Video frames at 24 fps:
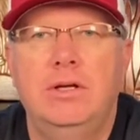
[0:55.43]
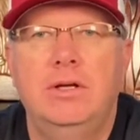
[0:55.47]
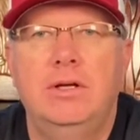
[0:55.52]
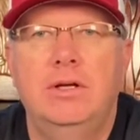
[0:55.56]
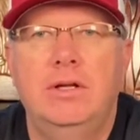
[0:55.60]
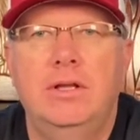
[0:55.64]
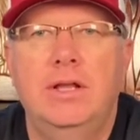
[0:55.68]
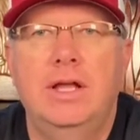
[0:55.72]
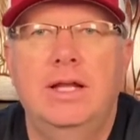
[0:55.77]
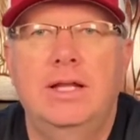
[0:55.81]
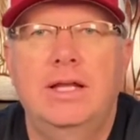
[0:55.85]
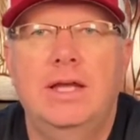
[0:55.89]

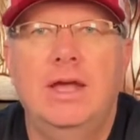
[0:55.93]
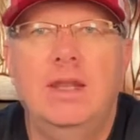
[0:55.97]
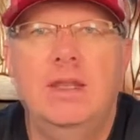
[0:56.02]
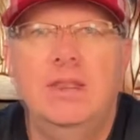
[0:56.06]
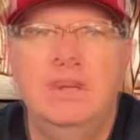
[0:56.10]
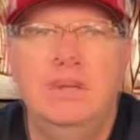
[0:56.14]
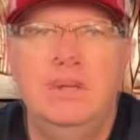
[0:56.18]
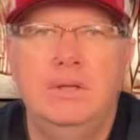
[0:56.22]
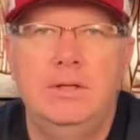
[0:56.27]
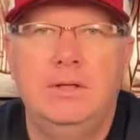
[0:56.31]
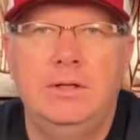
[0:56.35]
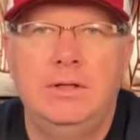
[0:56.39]
that kind
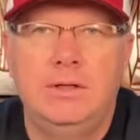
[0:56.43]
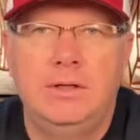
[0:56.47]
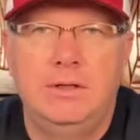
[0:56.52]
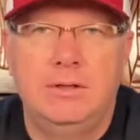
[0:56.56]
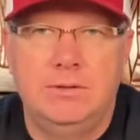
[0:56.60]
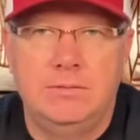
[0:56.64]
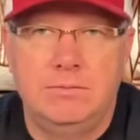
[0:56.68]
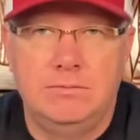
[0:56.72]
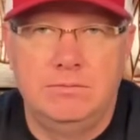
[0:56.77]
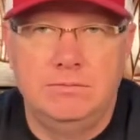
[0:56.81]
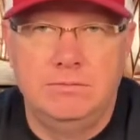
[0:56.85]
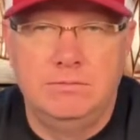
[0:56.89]
of thing
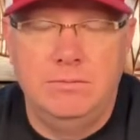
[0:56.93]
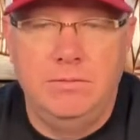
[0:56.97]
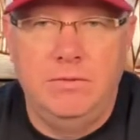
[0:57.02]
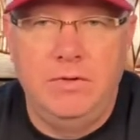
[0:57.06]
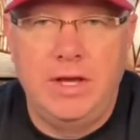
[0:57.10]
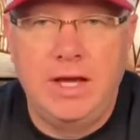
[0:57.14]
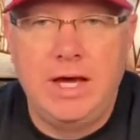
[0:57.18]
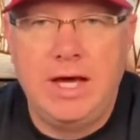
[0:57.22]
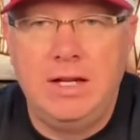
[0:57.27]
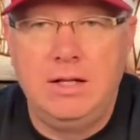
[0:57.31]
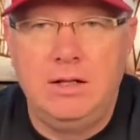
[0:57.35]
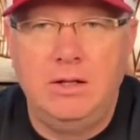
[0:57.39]

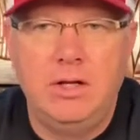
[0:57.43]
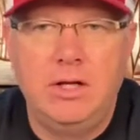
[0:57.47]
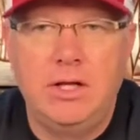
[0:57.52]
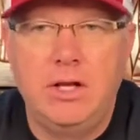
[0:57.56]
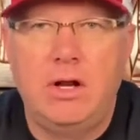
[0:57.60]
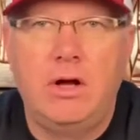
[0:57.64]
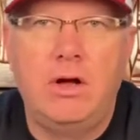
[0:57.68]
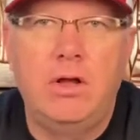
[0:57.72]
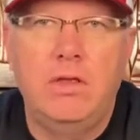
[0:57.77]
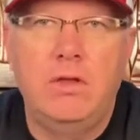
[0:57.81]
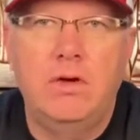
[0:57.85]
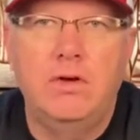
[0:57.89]
you got to look
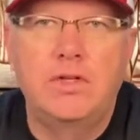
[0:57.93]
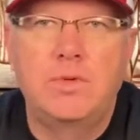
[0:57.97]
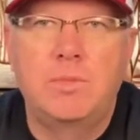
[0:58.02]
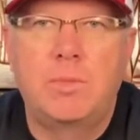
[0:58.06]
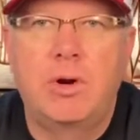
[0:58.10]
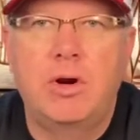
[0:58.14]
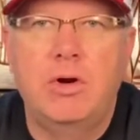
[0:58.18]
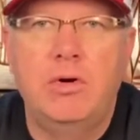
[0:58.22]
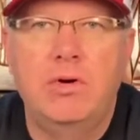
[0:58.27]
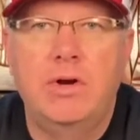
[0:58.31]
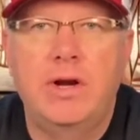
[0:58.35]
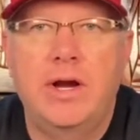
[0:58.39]
at all those
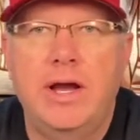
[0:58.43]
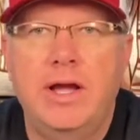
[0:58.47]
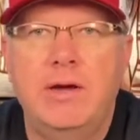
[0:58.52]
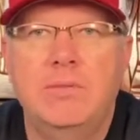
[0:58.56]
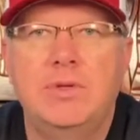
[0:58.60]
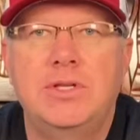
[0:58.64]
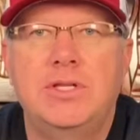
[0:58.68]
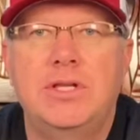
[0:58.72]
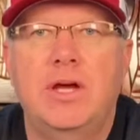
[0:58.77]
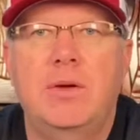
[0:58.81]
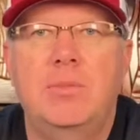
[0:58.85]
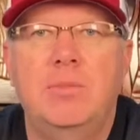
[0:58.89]

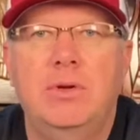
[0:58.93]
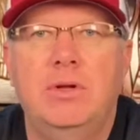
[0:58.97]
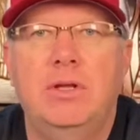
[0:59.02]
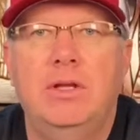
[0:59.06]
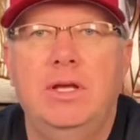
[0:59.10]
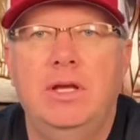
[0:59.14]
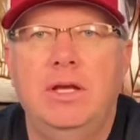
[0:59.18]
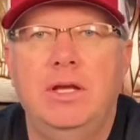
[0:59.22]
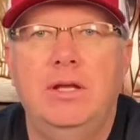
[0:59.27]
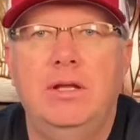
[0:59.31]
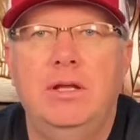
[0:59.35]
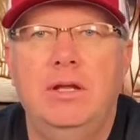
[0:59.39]
programs
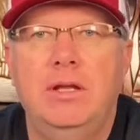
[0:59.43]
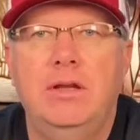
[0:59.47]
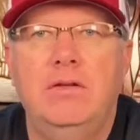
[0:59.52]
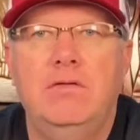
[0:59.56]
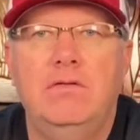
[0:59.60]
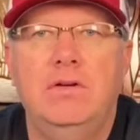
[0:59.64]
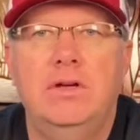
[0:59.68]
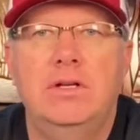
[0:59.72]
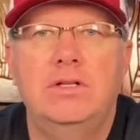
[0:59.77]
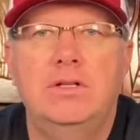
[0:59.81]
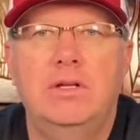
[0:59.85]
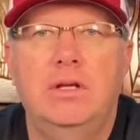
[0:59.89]
separately and
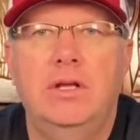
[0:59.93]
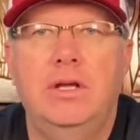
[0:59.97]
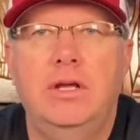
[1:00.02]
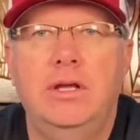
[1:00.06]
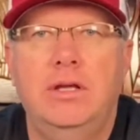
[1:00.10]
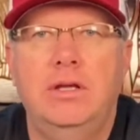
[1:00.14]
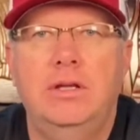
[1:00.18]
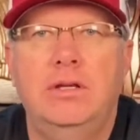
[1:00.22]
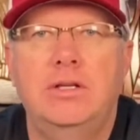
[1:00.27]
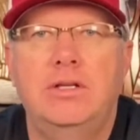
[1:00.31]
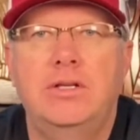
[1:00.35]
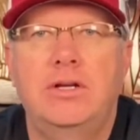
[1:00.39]
individually
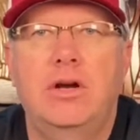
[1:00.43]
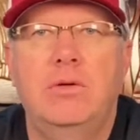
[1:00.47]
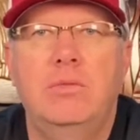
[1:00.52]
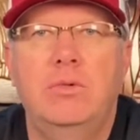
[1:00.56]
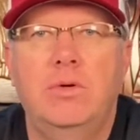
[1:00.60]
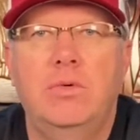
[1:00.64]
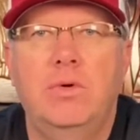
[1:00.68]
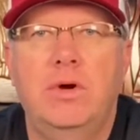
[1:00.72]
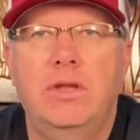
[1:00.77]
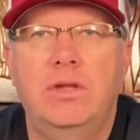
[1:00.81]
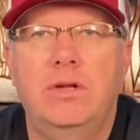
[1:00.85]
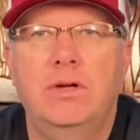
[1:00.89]
and
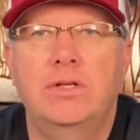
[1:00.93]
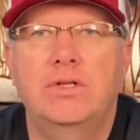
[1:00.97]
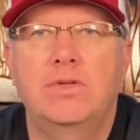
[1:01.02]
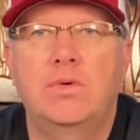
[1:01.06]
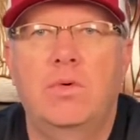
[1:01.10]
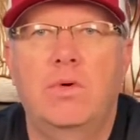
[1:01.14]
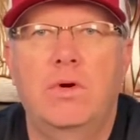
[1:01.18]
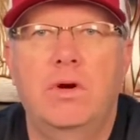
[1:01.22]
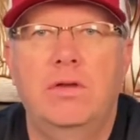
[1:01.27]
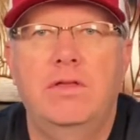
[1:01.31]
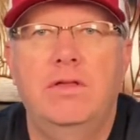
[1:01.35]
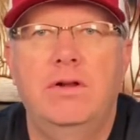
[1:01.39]
determine whether it's
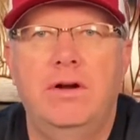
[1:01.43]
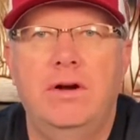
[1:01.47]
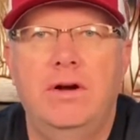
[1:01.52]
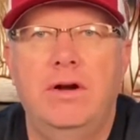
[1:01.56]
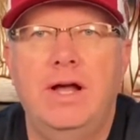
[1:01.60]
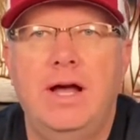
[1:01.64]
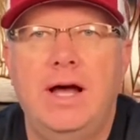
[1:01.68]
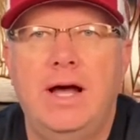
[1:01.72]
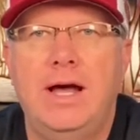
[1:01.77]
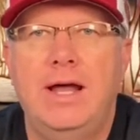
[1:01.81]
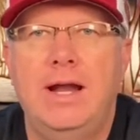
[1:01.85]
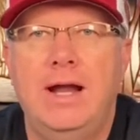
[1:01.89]
worth it or
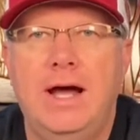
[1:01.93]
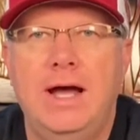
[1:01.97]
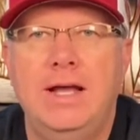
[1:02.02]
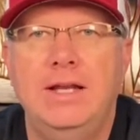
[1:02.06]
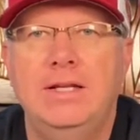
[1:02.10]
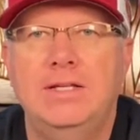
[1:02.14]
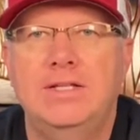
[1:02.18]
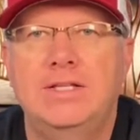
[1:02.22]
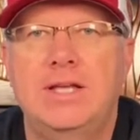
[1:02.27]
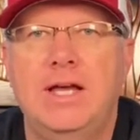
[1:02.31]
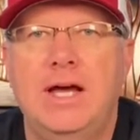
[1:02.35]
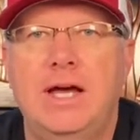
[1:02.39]
not. I
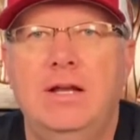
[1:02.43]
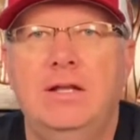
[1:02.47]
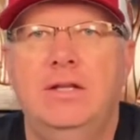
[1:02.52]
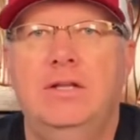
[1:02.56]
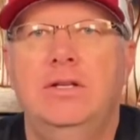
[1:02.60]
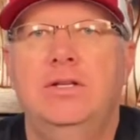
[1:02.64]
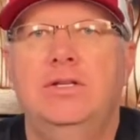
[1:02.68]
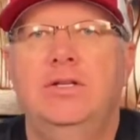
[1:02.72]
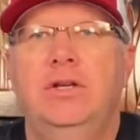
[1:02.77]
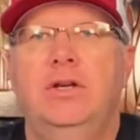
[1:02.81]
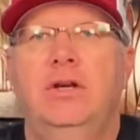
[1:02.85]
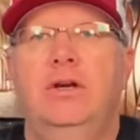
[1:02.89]
decided
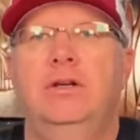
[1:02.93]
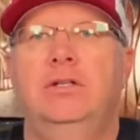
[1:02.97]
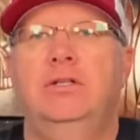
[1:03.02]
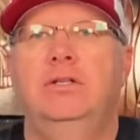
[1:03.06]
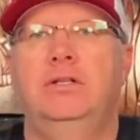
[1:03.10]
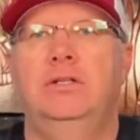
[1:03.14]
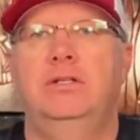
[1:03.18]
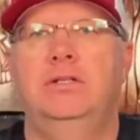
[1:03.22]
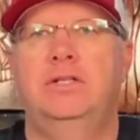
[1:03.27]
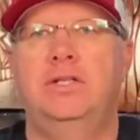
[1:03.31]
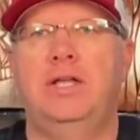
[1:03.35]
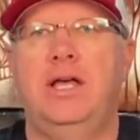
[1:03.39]
this year
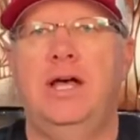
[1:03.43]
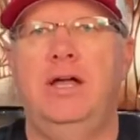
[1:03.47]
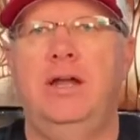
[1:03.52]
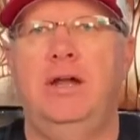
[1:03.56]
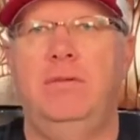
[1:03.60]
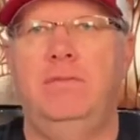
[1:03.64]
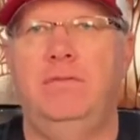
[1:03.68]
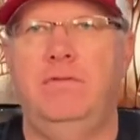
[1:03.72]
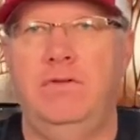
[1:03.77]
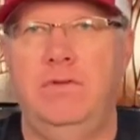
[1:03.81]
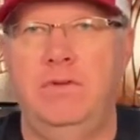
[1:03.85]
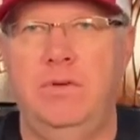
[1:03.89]
to sign up for the